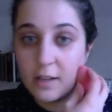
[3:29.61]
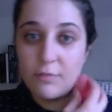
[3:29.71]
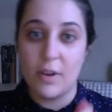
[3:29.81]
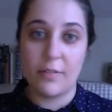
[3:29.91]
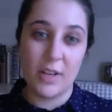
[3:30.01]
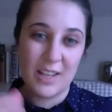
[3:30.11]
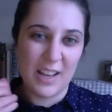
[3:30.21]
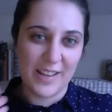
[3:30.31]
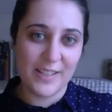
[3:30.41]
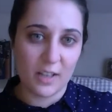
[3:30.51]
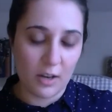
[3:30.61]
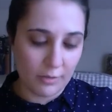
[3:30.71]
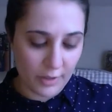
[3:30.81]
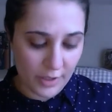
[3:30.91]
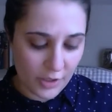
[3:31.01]
a very light
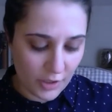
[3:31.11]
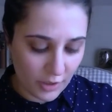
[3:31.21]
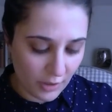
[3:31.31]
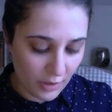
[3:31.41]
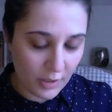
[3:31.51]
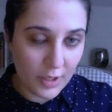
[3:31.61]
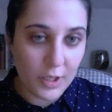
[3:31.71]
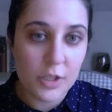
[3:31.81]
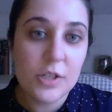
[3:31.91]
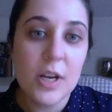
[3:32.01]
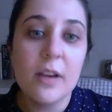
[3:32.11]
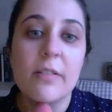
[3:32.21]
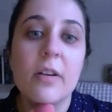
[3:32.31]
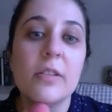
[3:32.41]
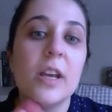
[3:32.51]
coverage sheer
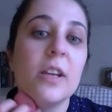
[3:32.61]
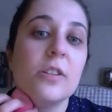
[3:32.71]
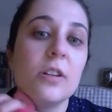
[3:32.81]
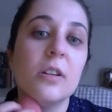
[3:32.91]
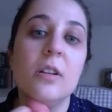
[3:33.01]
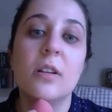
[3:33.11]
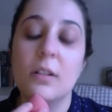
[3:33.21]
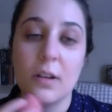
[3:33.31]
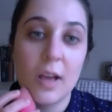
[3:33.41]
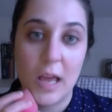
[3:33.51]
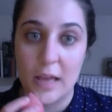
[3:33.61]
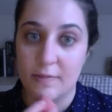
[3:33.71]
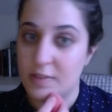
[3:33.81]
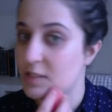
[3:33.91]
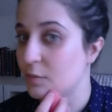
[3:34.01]
foundation,
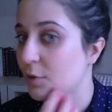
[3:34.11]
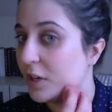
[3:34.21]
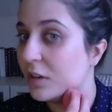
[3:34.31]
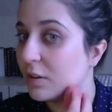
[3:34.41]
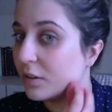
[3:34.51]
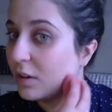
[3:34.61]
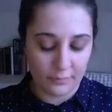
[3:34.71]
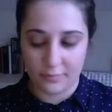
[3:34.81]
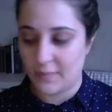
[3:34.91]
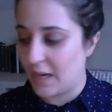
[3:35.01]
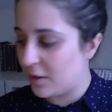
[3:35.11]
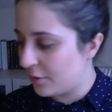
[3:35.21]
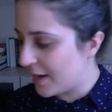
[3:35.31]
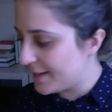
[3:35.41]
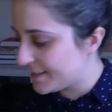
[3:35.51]
and this is pretty good. All
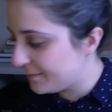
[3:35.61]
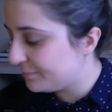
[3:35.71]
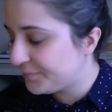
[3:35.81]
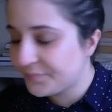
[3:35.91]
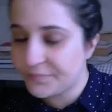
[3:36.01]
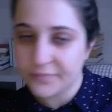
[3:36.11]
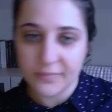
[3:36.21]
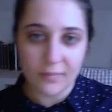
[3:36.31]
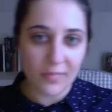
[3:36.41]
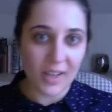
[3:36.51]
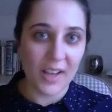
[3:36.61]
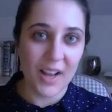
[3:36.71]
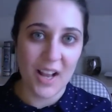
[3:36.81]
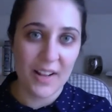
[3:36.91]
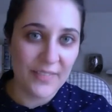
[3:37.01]
right,
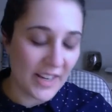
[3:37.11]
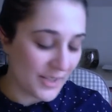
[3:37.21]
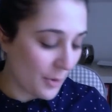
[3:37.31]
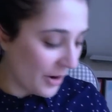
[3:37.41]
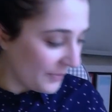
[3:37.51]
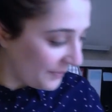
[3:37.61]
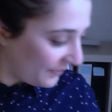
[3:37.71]
next one.